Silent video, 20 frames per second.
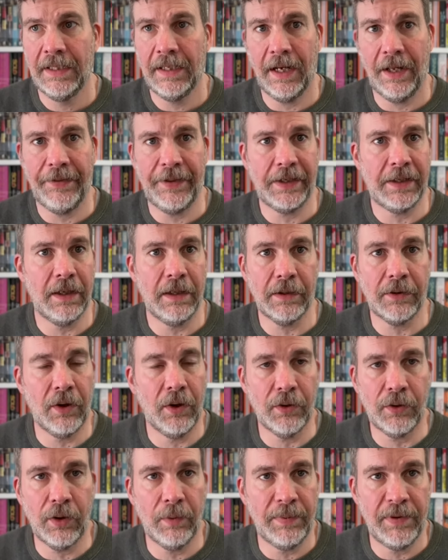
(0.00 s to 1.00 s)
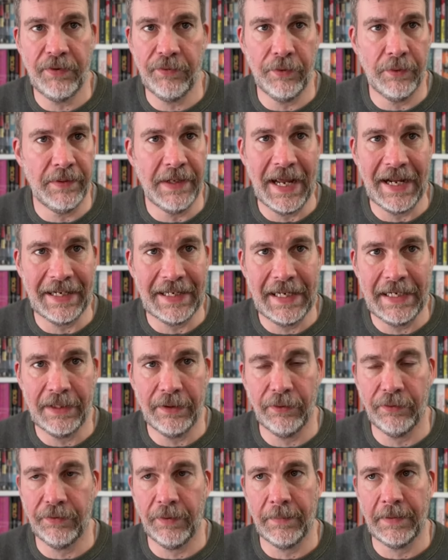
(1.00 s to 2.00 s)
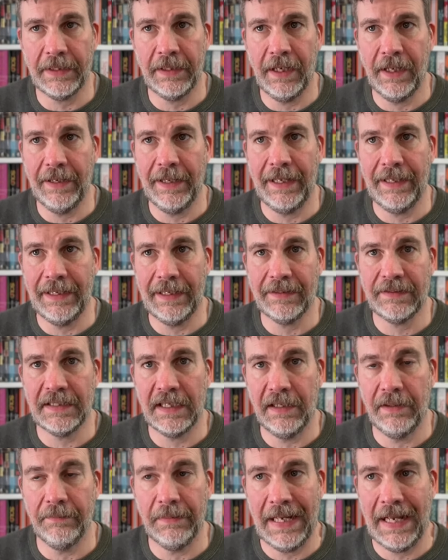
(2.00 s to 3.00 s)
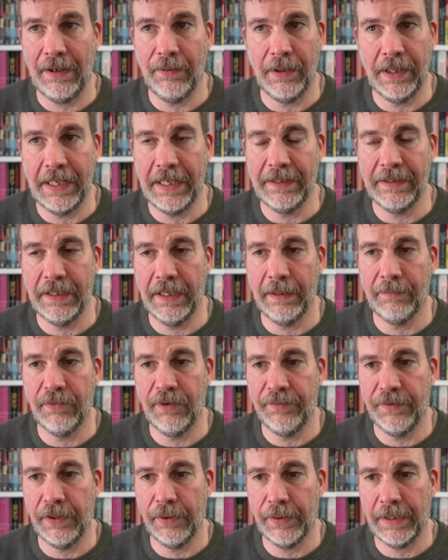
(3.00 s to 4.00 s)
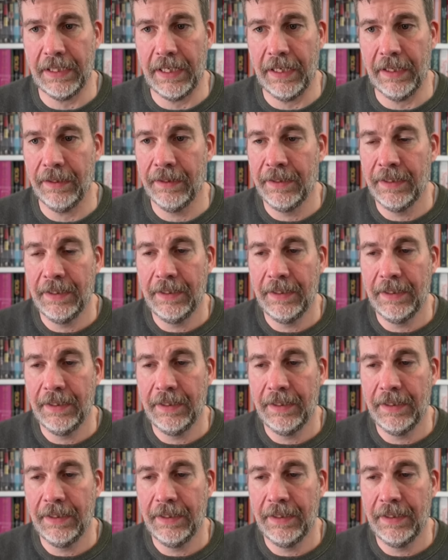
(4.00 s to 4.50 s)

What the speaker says: I think I got a copy through NetGalley or something like that. That's how I ended up reviewing it.